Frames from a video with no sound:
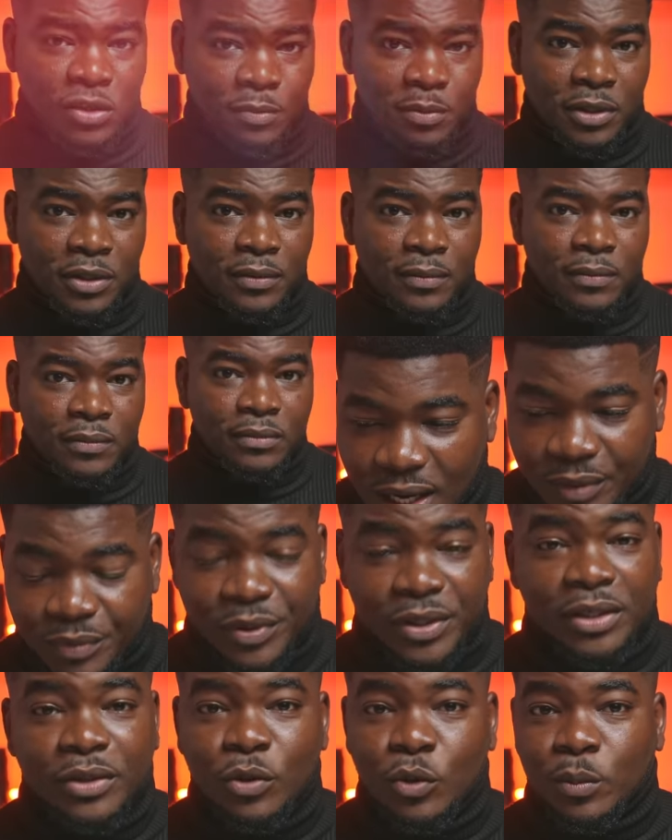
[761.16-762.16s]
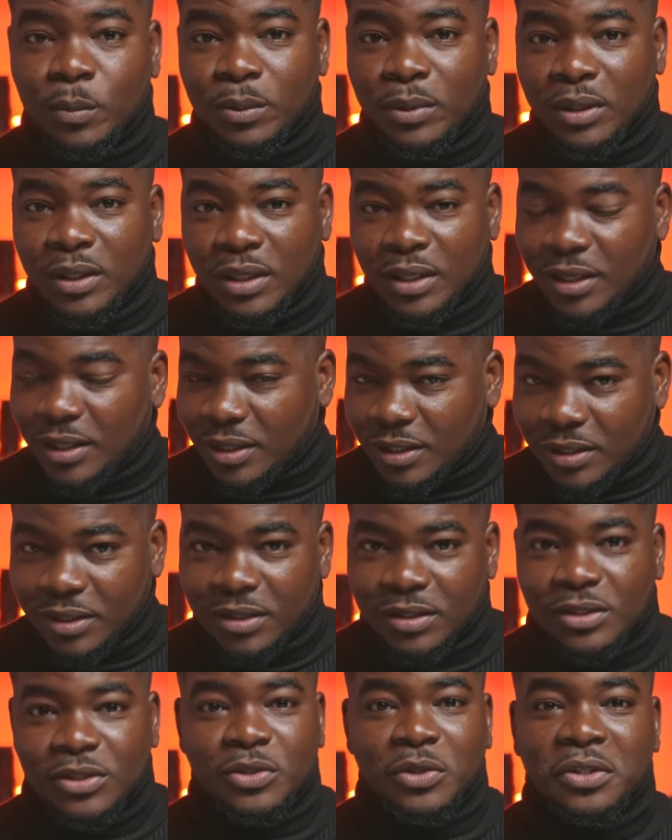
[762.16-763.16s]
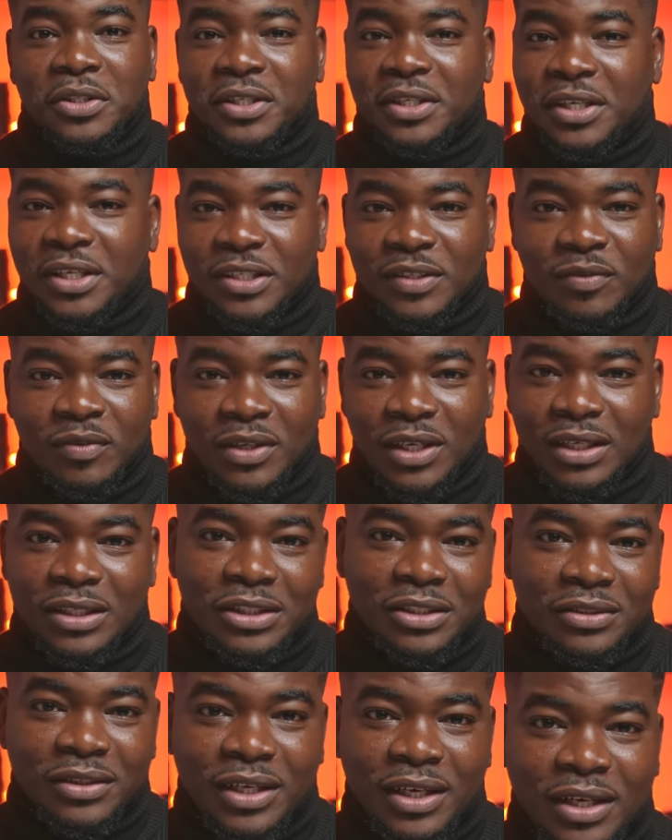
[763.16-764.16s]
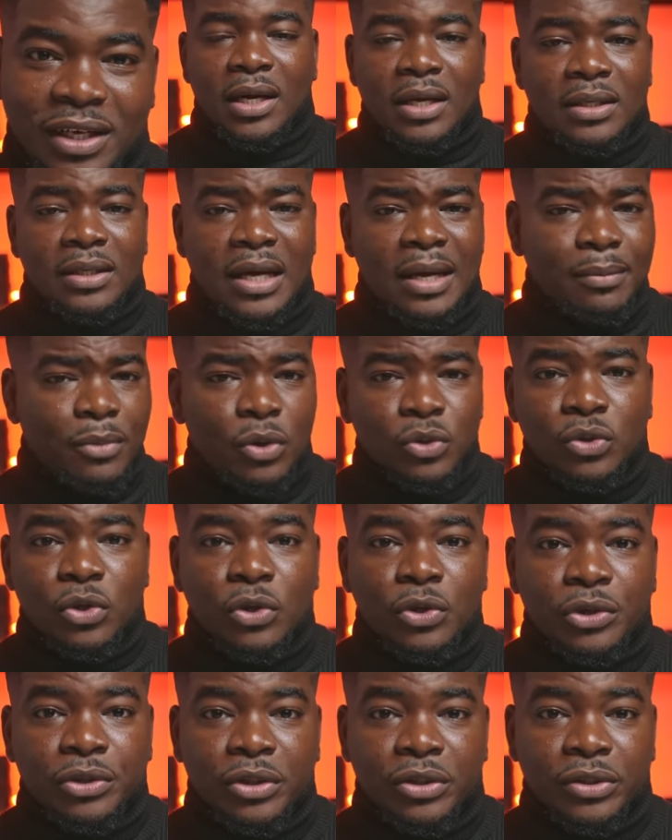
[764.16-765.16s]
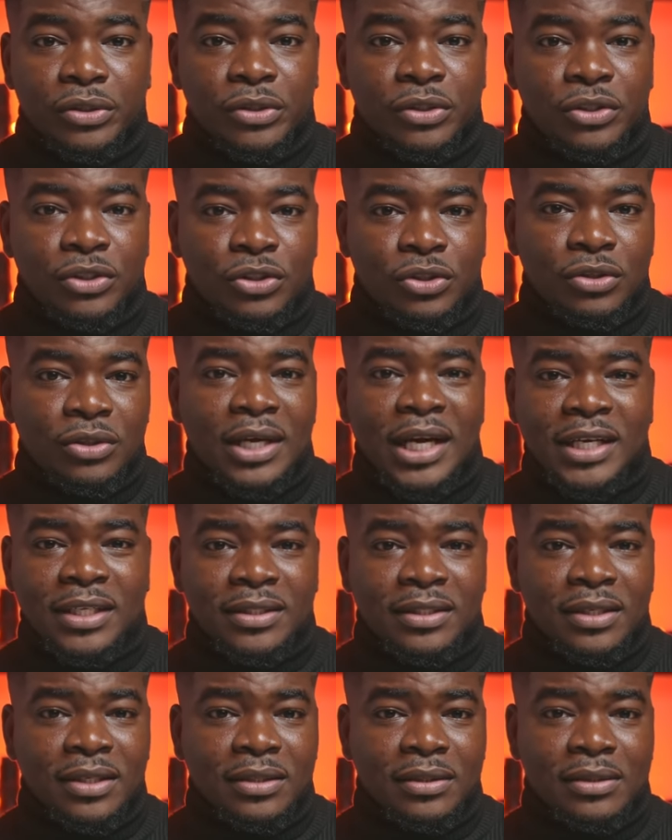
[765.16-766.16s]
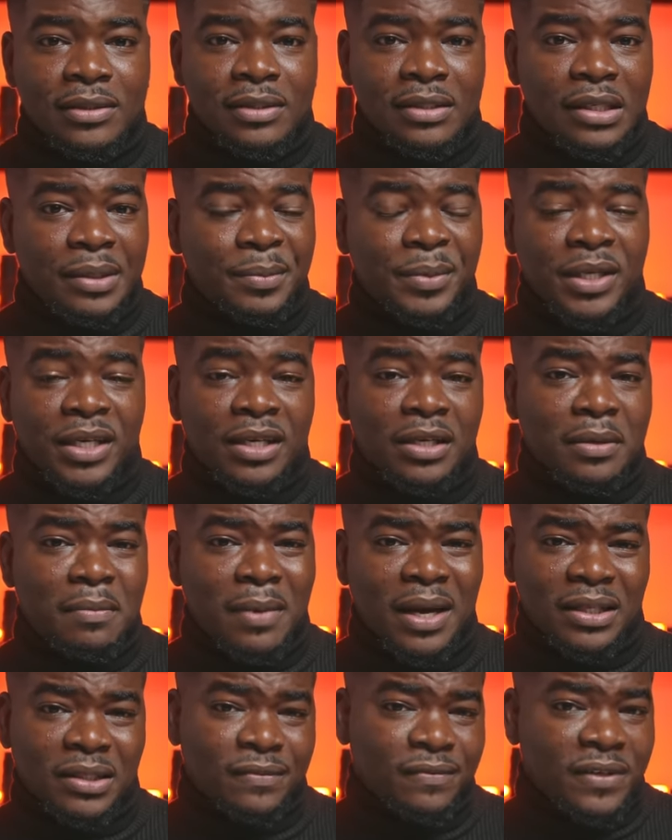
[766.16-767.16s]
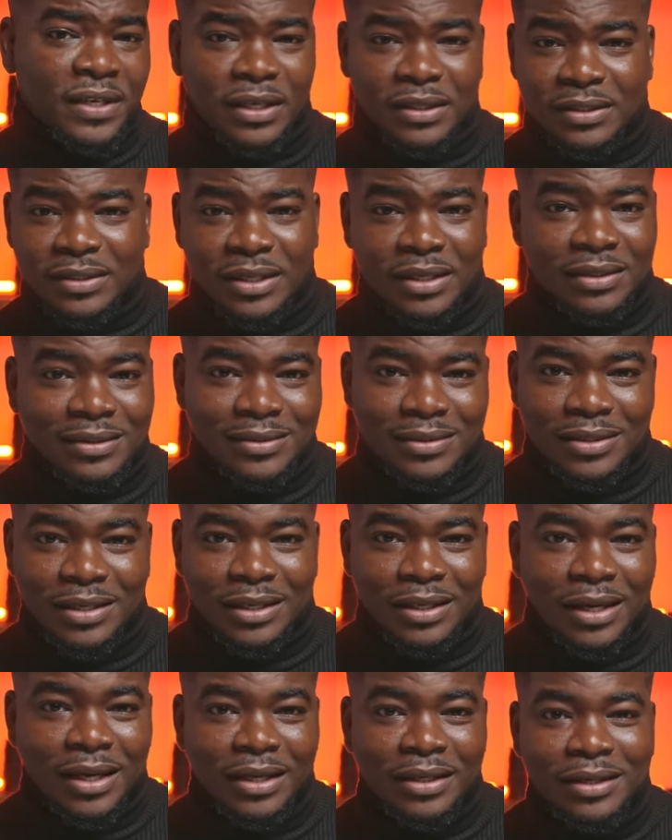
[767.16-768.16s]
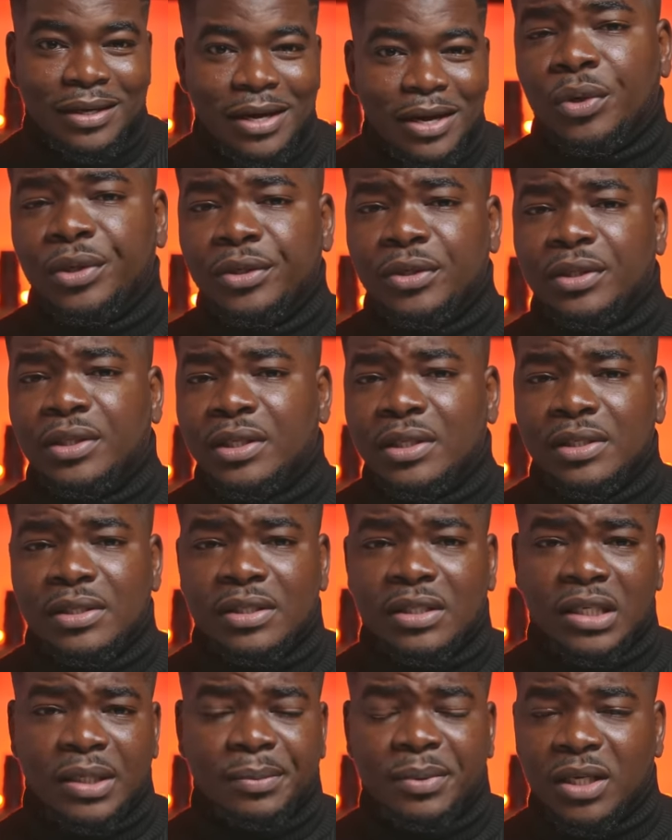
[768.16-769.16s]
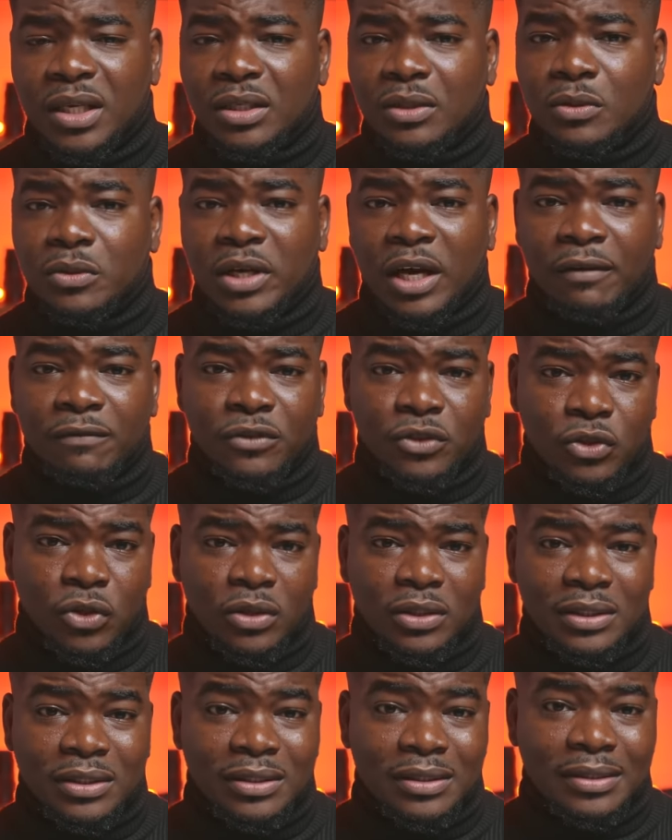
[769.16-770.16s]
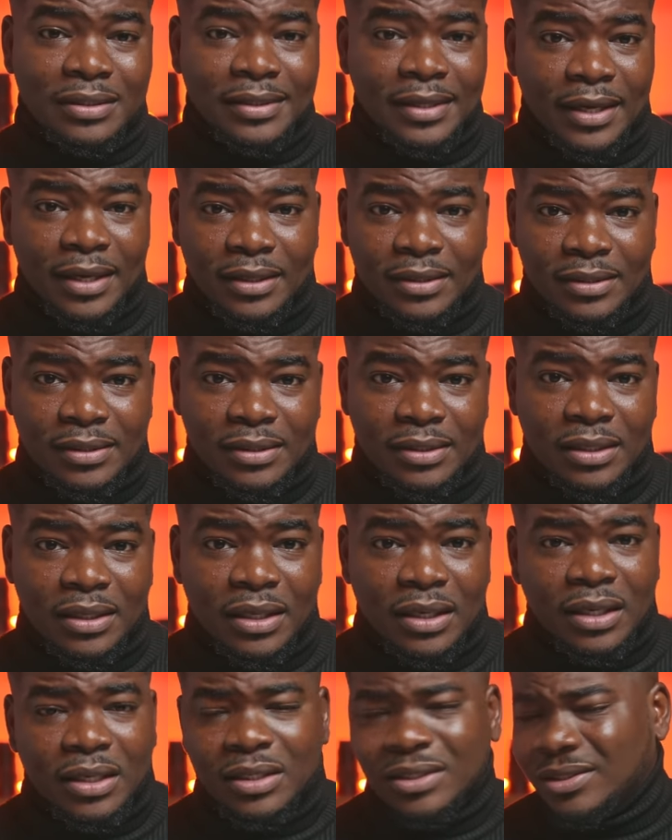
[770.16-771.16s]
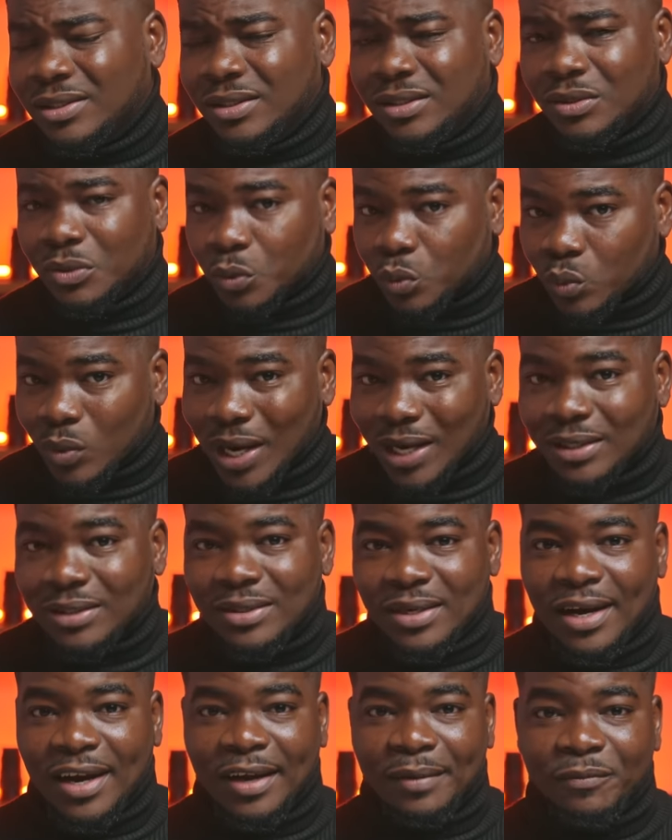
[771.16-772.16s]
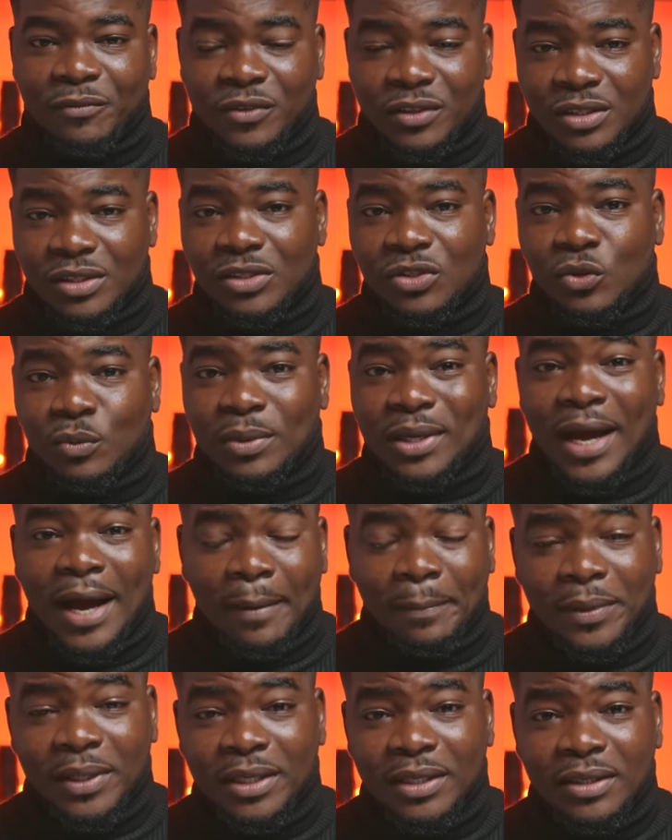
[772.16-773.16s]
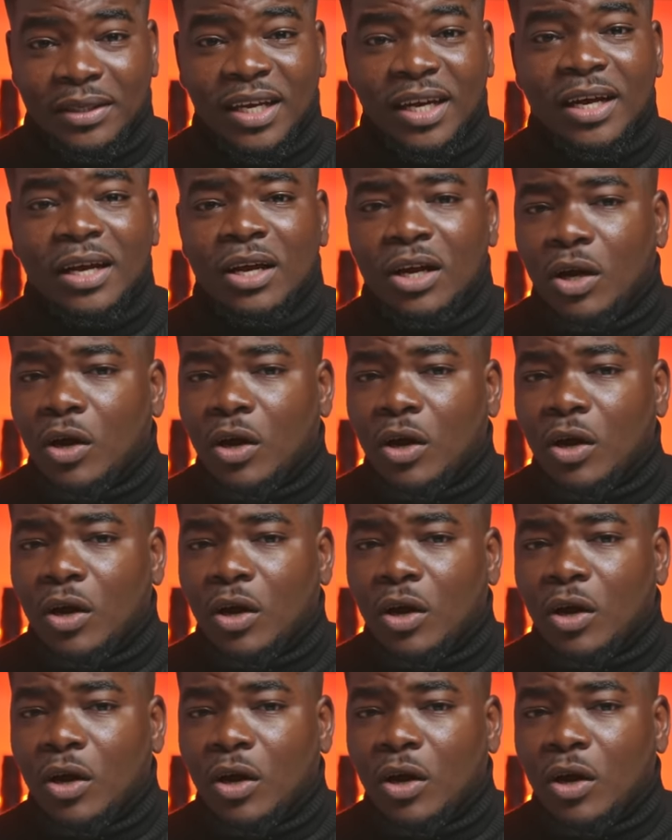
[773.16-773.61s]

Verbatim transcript: D P. I really hope this is not the case for Nigeria. And I'm also curious, do you guys think the C B N might even extend this deadline? What do you think the C B N could have done in this case? Is this the right time for this to be happening?